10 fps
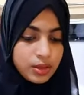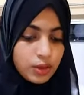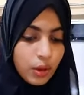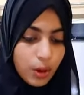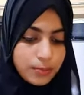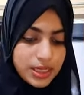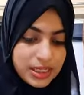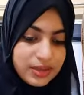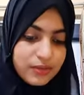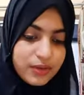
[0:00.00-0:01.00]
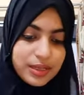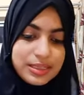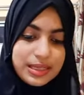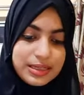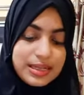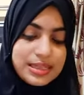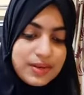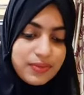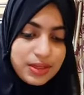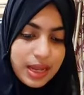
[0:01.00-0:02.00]
The object in the first sentence
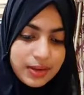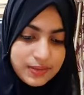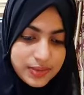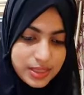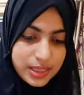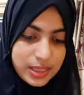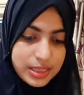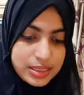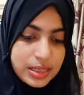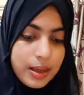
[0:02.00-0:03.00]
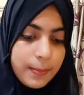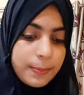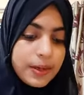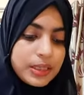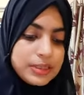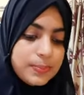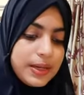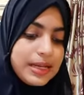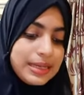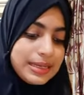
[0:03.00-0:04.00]
that we had seen is birds
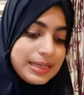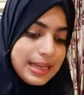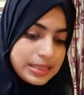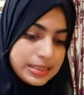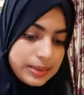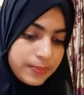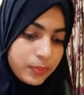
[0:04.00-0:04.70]
build nest.